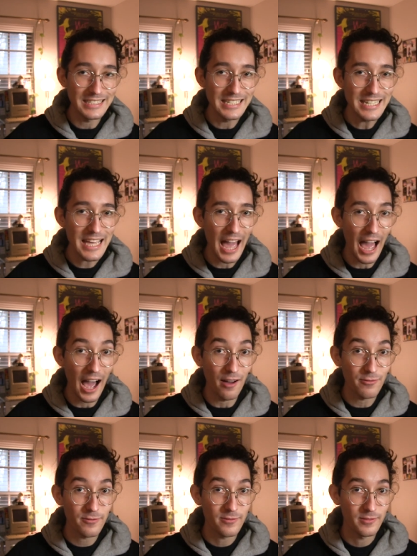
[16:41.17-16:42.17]

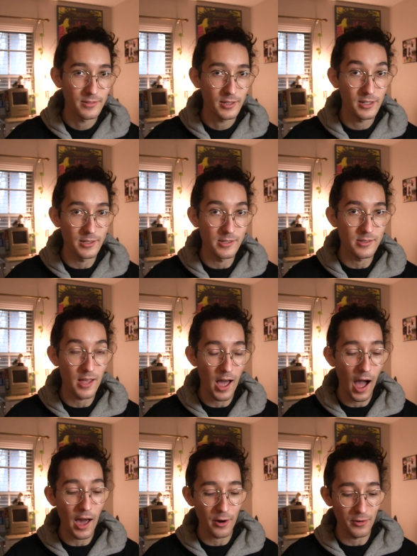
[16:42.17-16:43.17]
decaf because
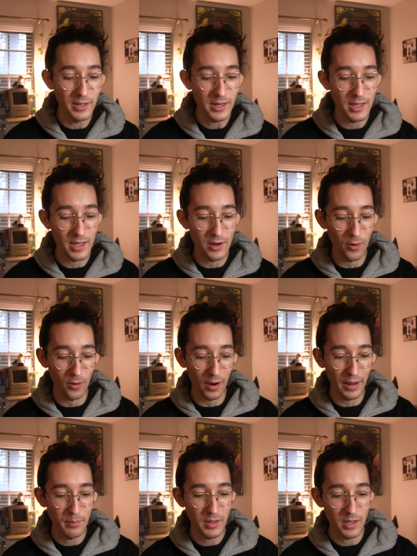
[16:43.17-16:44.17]
I don't need it or
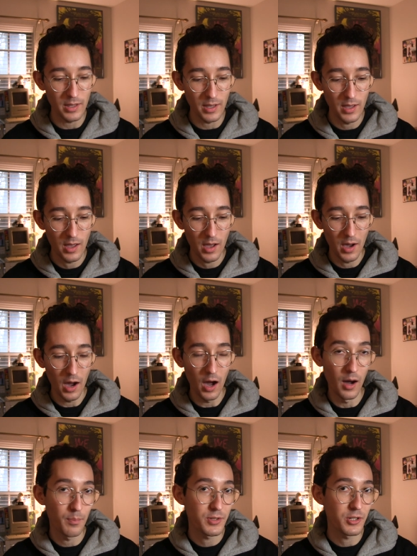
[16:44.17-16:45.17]
I'd be
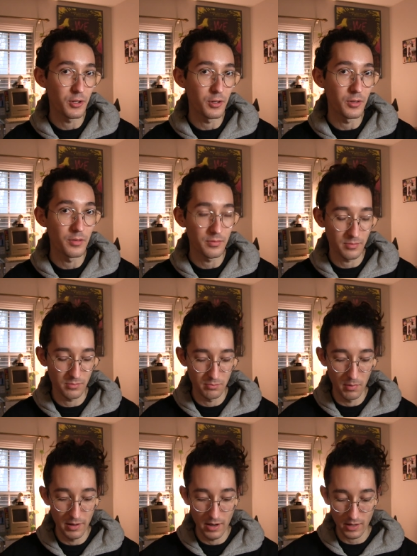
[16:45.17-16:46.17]
up till
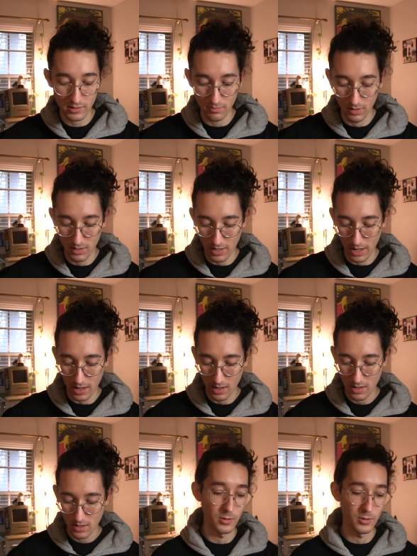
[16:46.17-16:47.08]
next Monday.